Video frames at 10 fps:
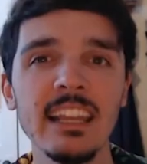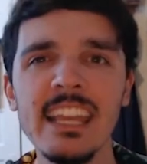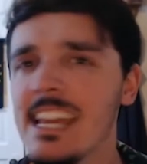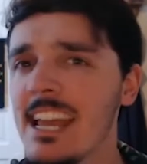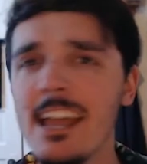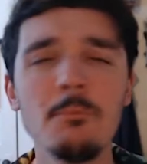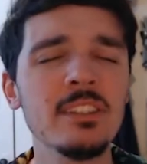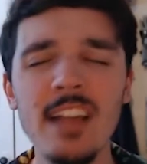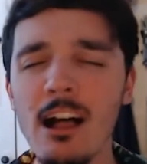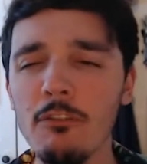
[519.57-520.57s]
He
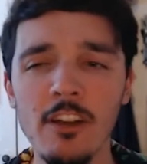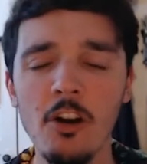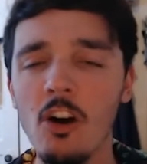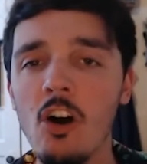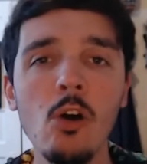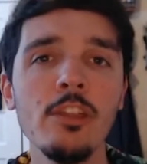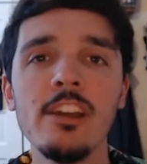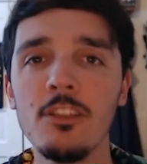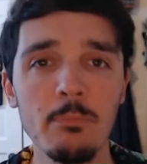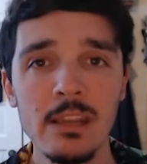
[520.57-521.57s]
himself and all
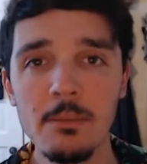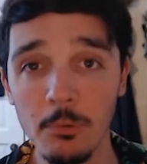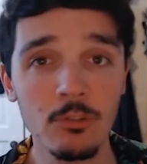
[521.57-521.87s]
the other people